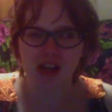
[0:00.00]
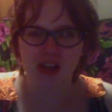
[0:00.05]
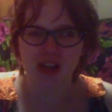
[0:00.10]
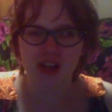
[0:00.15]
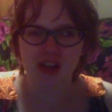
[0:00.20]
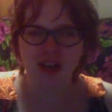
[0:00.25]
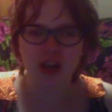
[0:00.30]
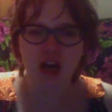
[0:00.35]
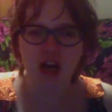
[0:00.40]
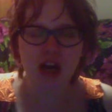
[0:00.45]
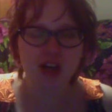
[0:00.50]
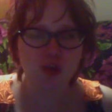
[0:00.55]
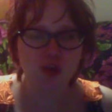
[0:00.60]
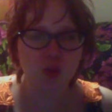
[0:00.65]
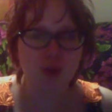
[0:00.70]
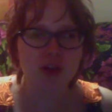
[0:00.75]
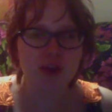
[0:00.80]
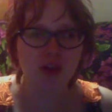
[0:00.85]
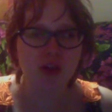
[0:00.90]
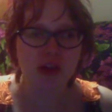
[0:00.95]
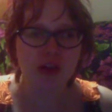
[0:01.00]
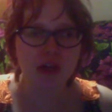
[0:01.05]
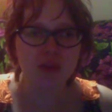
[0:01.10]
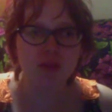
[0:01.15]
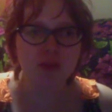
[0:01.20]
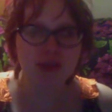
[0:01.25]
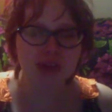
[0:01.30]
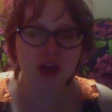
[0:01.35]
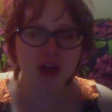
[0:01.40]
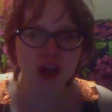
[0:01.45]
not really,
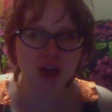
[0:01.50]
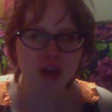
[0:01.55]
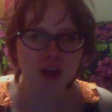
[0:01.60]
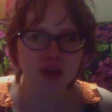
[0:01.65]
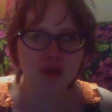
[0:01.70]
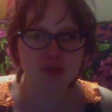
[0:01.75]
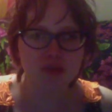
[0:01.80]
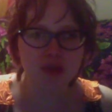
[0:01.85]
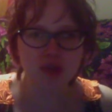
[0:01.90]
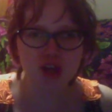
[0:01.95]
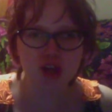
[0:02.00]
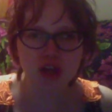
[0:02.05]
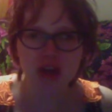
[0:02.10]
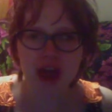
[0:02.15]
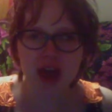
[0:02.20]
because she